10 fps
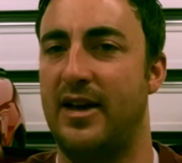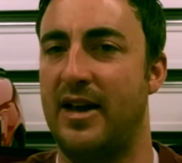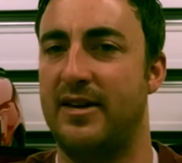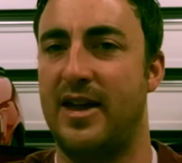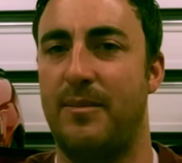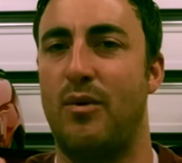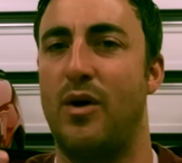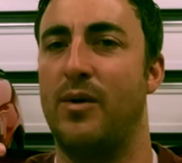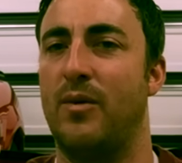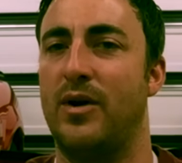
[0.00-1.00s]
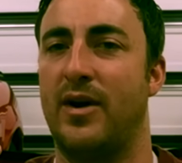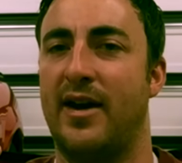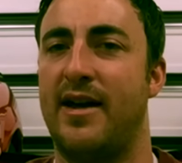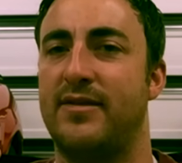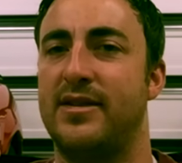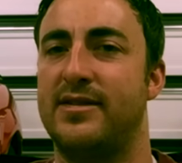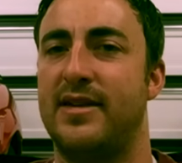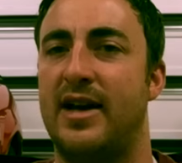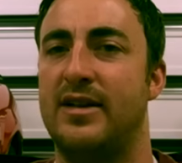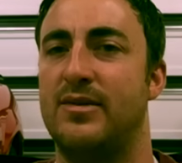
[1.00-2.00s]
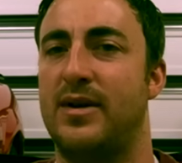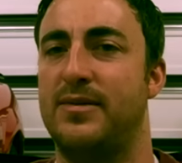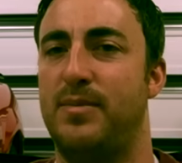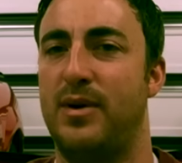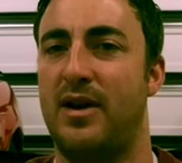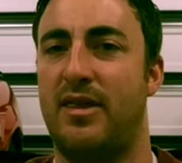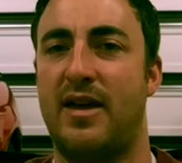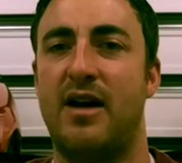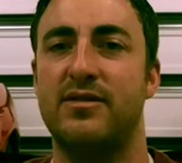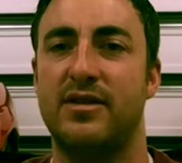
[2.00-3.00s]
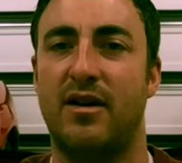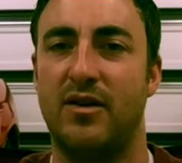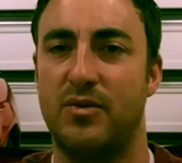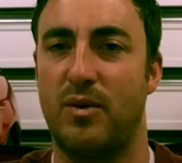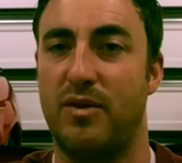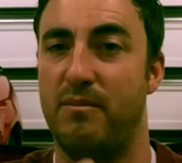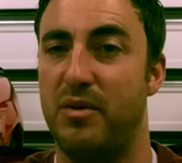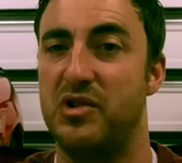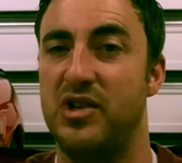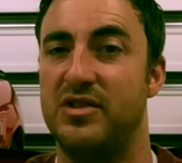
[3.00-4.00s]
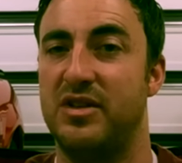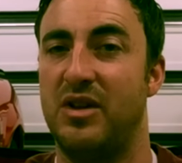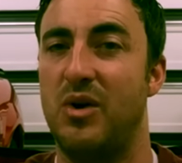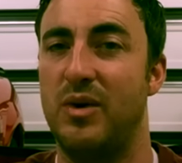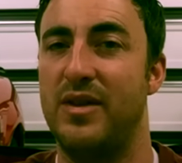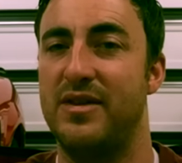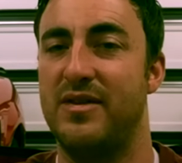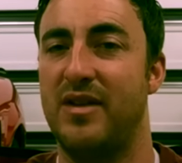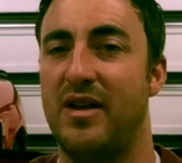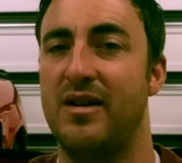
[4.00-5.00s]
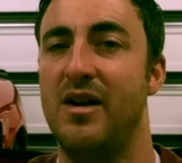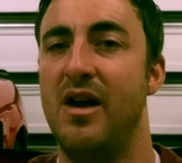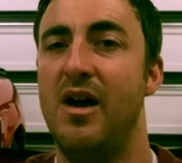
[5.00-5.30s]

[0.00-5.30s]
get to that point where you're gonna have to decide, do I put $1,000 worth of bushings alone in this thing?